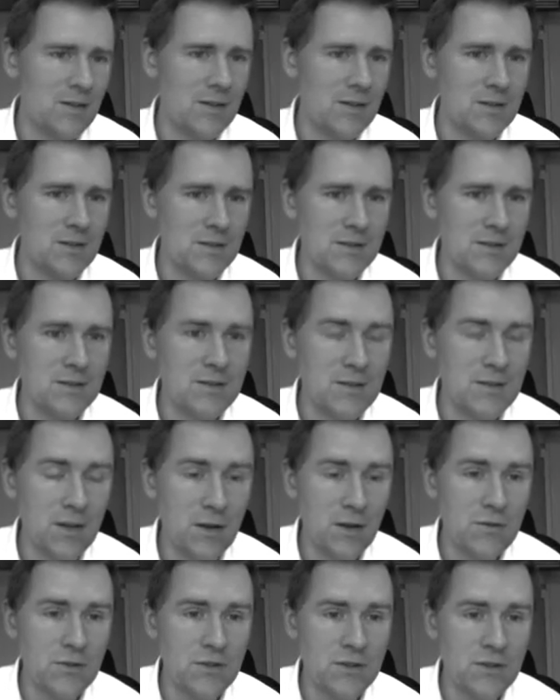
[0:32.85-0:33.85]
is
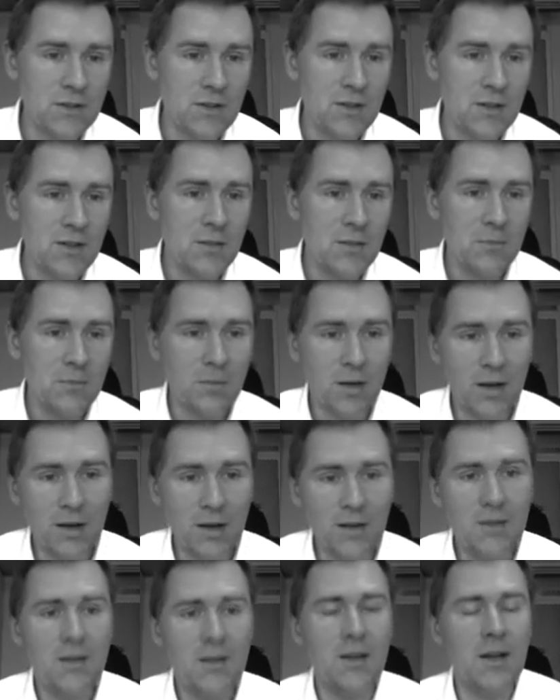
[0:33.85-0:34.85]
governed
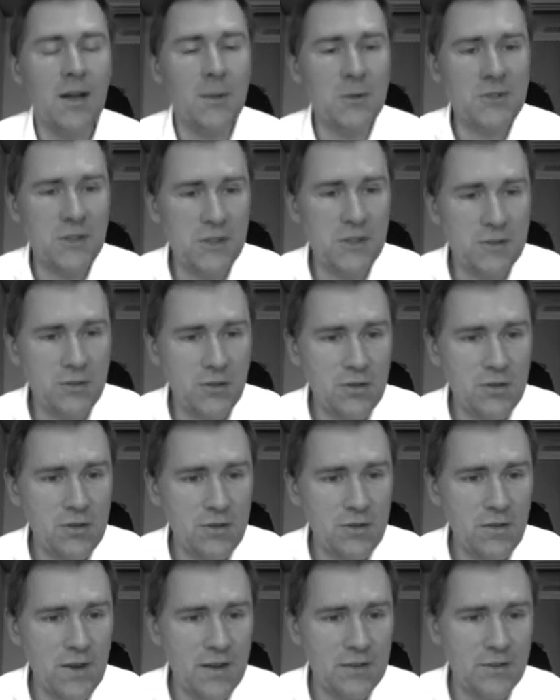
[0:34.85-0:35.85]
by language internal
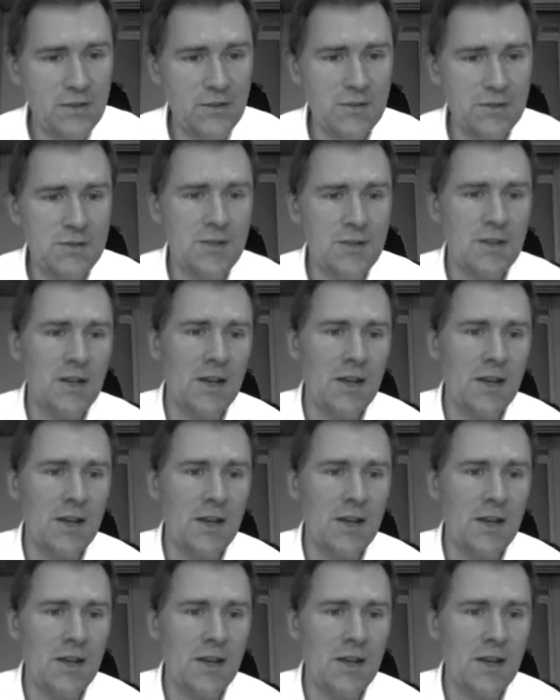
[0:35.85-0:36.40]
factors,